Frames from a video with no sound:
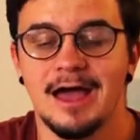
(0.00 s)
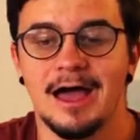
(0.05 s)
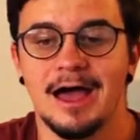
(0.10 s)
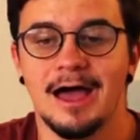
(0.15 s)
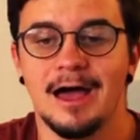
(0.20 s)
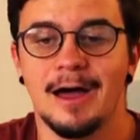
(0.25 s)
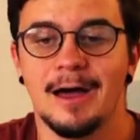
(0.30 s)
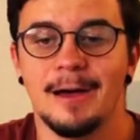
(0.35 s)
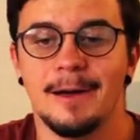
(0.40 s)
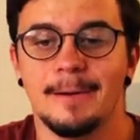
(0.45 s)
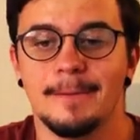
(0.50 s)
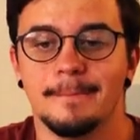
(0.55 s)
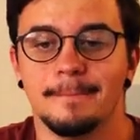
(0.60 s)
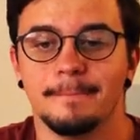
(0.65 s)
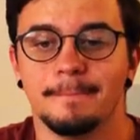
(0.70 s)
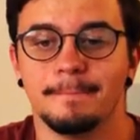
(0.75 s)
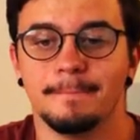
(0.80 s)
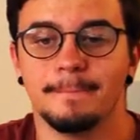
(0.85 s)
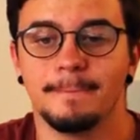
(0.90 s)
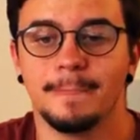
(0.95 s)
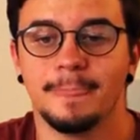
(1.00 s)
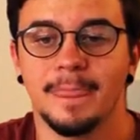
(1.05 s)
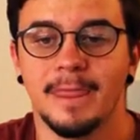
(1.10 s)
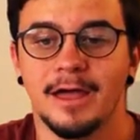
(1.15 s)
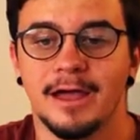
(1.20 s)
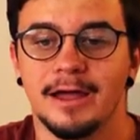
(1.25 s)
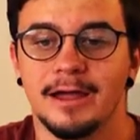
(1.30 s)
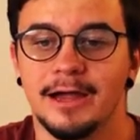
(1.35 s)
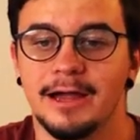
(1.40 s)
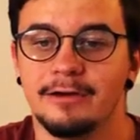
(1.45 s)
Um,
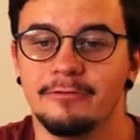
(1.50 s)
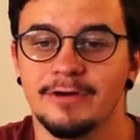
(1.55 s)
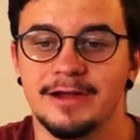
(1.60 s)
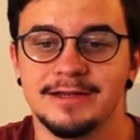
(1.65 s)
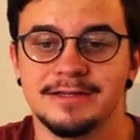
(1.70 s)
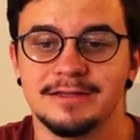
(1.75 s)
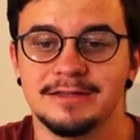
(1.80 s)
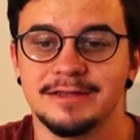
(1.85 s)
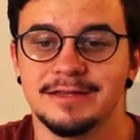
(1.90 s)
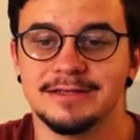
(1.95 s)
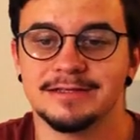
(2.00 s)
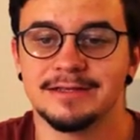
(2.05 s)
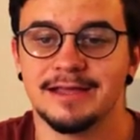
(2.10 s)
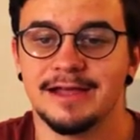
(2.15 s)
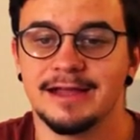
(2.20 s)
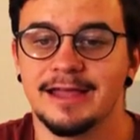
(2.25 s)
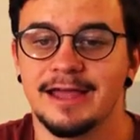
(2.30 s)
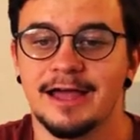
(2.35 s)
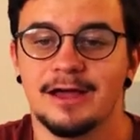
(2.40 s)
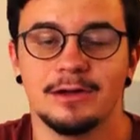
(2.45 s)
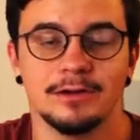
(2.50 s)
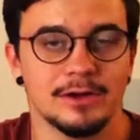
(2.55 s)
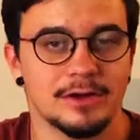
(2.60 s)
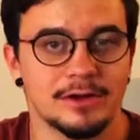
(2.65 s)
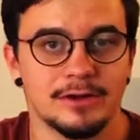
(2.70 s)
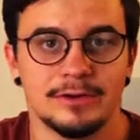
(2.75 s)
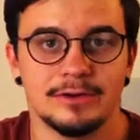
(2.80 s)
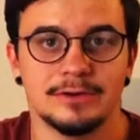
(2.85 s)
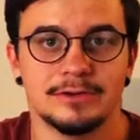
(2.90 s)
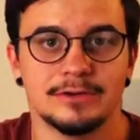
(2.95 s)
I ran to things like
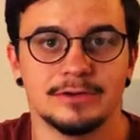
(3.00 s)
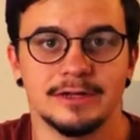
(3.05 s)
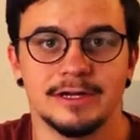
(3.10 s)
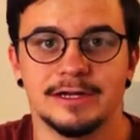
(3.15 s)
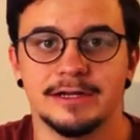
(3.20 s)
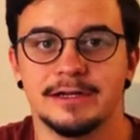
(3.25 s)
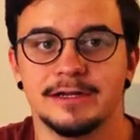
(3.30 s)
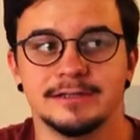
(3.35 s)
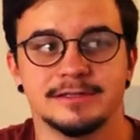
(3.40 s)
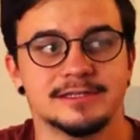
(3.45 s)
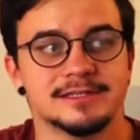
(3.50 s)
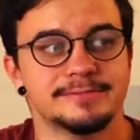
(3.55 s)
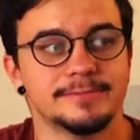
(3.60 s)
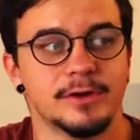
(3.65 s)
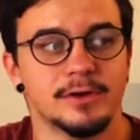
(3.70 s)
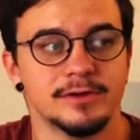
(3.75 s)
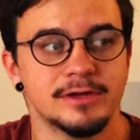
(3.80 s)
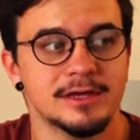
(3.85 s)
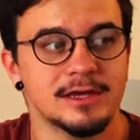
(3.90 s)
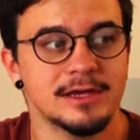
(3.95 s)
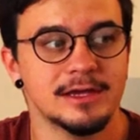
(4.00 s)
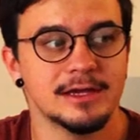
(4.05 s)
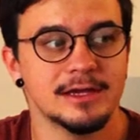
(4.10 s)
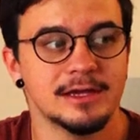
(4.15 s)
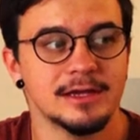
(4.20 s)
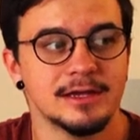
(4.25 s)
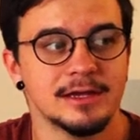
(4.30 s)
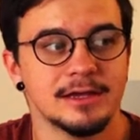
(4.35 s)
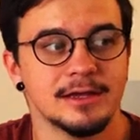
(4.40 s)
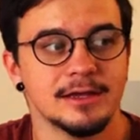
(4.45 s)
alcohol and
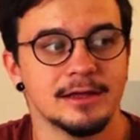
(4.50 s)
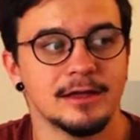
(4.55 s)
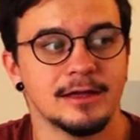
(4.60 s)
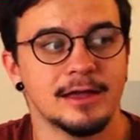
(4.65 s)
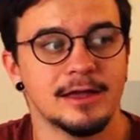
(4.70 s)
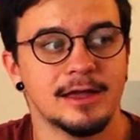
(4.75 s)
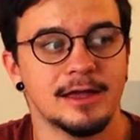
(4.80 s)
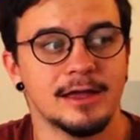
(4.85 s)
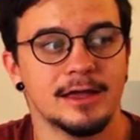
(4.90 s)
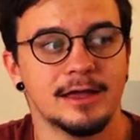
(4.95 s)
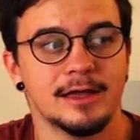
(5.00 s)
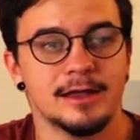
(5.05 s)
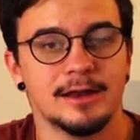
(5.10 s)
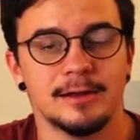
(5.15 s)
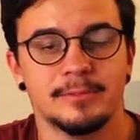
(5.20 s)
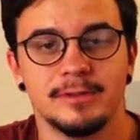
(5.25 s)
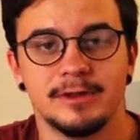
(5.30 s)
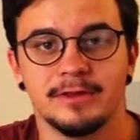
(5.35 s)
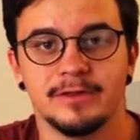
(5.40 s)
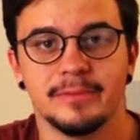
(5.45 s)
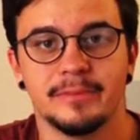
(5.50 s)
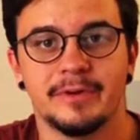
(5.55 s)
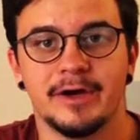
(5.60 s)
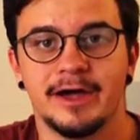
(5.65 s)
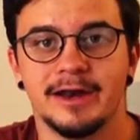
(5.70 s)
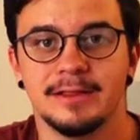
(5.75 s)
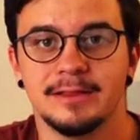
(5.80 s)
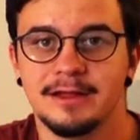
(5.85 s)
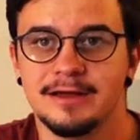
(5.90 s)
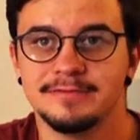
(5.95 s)
smoking and a bit of the
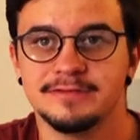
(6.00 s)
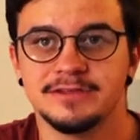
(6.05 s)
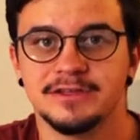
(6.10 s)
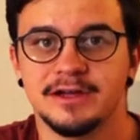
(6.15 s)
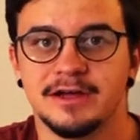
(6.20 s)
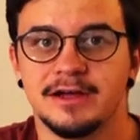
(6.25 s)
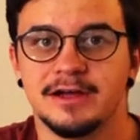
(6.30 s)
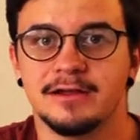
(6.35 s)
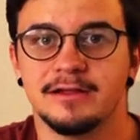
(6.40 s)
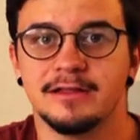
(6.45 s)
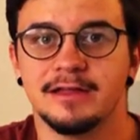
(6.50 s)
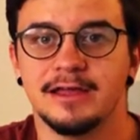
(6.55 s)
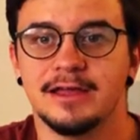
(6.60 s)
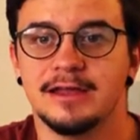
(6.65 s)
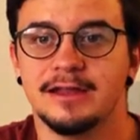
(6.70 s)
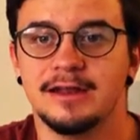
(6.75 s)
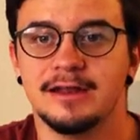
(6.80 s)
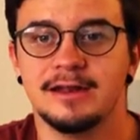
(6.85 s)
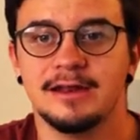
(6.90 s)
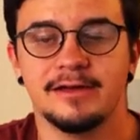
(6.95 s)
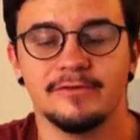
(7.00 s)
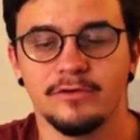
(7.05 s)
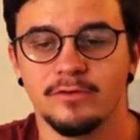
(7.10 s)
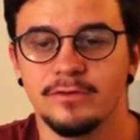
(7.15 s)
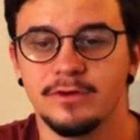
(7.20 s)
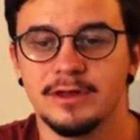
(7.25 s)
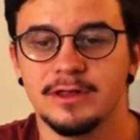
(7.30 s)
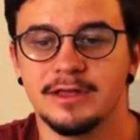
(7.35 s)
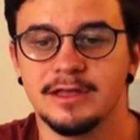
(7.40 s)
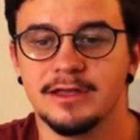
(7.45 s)
party lifestyle, and it never
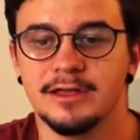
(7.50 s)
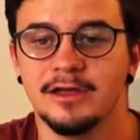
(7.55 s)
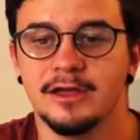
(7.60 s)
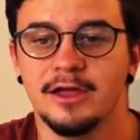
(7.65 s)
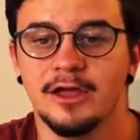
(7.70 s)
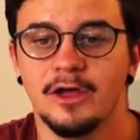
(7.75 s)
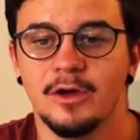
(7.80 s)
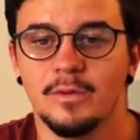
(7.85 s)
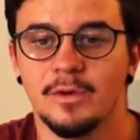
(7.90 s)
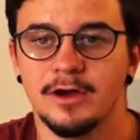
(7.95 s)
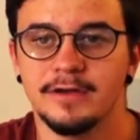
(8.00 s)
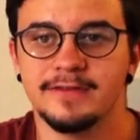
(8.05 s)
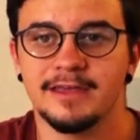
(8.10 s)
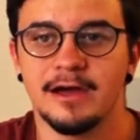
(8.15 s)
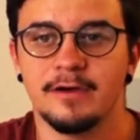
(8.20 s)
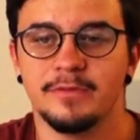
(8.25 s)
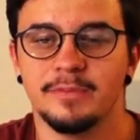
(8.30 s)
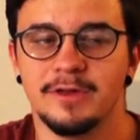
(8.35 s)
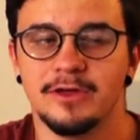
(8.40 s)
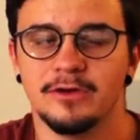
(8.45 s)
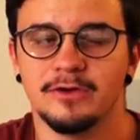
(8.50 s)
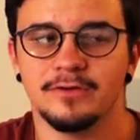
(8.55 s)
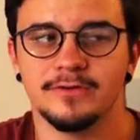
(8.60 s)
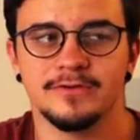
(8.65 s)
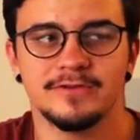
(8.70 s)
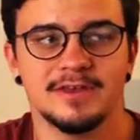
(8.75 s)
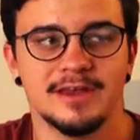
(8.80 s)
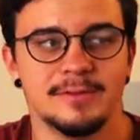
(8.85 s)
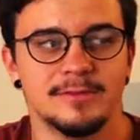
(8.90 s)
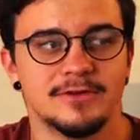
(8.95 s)
really worked out with me or
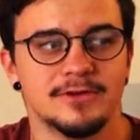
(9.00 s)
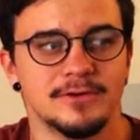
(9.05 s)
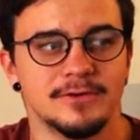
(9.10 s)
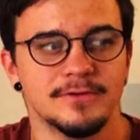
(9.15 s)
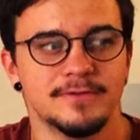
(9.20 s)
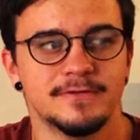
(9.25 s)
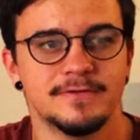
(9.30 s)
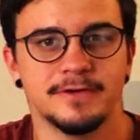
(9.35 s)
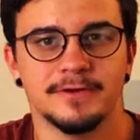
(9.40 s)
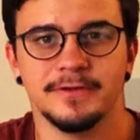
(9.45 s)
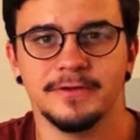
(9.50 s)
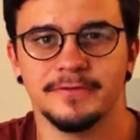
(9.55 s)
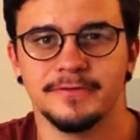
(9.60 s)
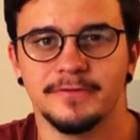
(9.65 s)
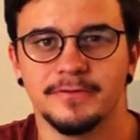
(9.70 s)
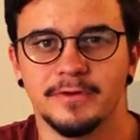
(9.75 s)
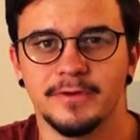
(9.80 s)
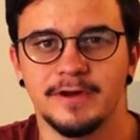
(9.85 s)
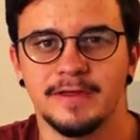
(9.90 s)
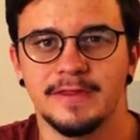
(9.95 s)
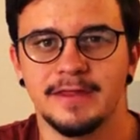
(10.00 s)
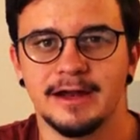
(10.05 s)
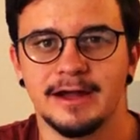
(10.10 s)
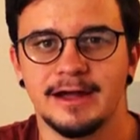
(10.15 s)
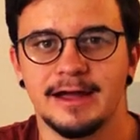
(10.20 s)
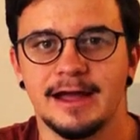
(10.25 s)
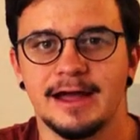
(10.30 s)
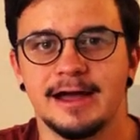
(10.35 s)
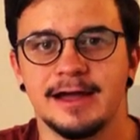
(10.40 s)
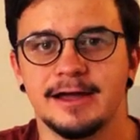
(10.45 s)
seemed to fill the void that I
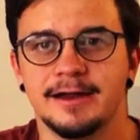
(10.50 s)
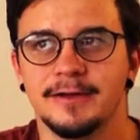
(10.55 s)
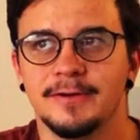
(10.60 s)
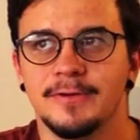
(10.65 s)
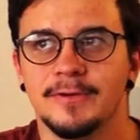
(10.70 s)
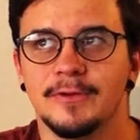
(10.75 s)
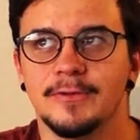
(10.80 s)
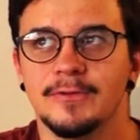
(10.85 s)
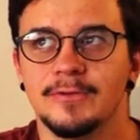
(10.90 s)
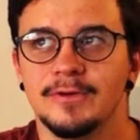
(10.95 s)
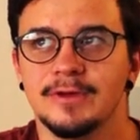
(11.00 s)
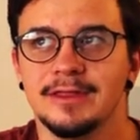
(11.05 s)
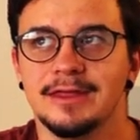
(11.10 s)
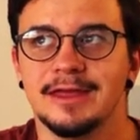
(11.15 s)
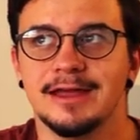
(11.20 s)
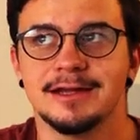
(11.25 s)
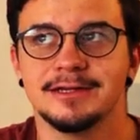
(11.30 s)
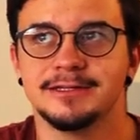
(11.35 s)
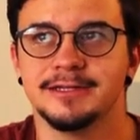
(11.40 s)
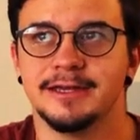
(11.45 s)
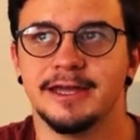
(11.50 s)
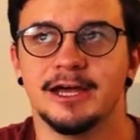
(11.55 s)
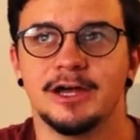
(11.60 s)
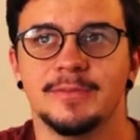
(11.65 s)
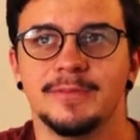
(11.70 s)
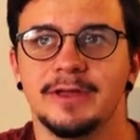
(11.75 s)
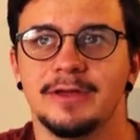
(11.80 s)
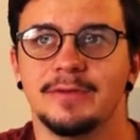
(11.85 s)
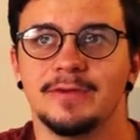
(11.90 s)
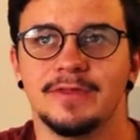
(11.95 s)
had or really actually
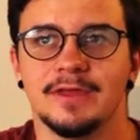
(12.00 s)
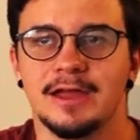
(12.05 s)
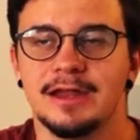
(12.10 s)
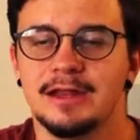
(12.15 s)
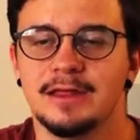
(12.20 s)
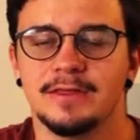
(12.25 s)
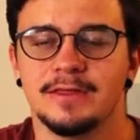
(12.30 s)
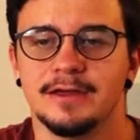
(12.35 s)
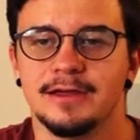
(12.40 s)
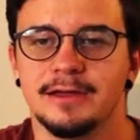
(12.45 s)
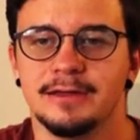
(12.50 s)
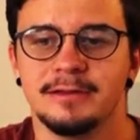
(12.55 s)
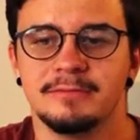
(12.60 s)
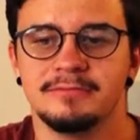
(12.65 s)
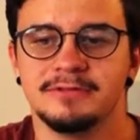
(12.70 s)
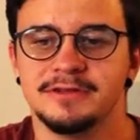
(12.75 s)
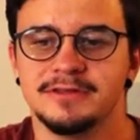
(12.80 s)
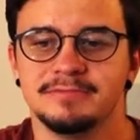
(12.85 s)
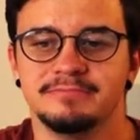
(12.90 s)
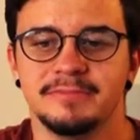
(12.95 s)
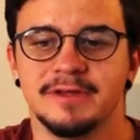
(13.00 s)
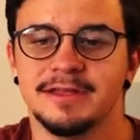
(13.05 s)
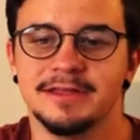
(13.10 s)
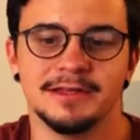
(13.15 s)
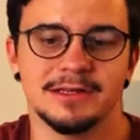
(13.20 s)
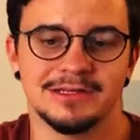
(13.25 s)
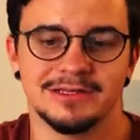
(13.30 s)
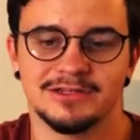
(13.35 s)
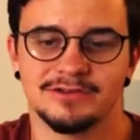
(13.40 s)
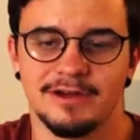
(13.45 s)
help me with anything. It just merely
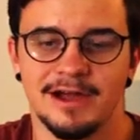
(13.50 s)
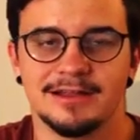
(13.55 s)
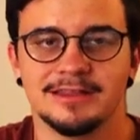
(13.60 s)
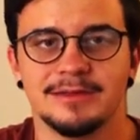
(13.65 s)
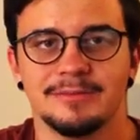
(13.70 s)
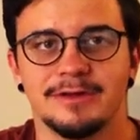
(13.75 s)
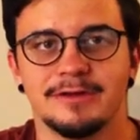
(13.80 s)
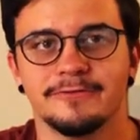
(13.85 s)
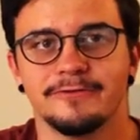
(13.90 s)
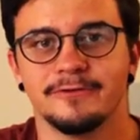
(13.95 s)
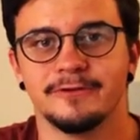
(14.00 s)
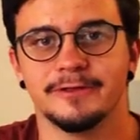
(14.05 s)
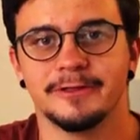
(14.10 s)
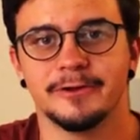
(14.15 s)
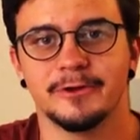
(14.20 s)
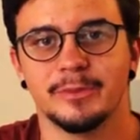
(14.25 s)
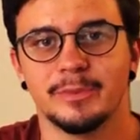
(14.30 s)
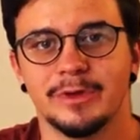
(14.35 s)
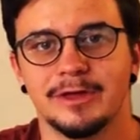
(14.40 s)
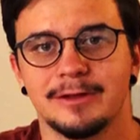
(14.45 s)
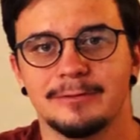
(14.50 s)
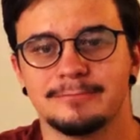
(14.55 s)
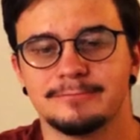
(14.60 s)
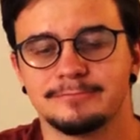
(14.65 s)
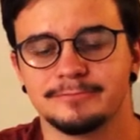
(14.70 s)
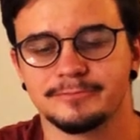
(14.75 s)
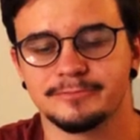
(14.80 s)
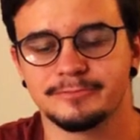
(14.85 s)
distracted me for a little bit.